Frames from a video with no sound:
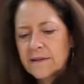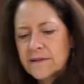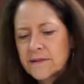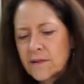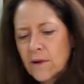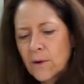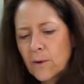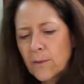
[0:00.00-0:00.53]

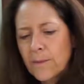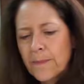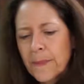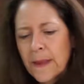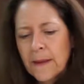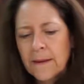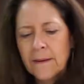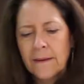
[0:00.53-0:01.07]
So
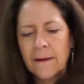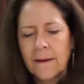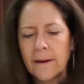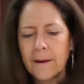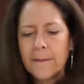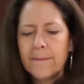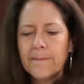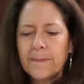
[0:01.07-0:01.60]

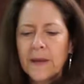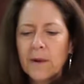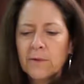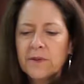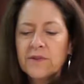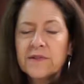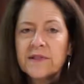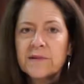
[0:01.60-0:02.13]
I
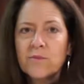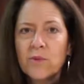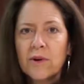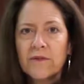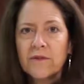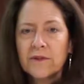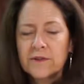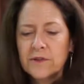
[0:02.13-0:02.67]
would use this more
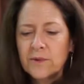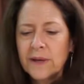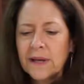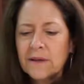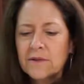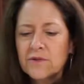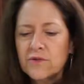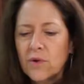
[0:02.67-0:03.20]
for
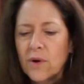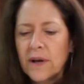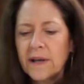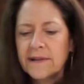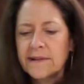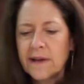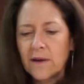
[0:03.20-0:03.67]
doing drawings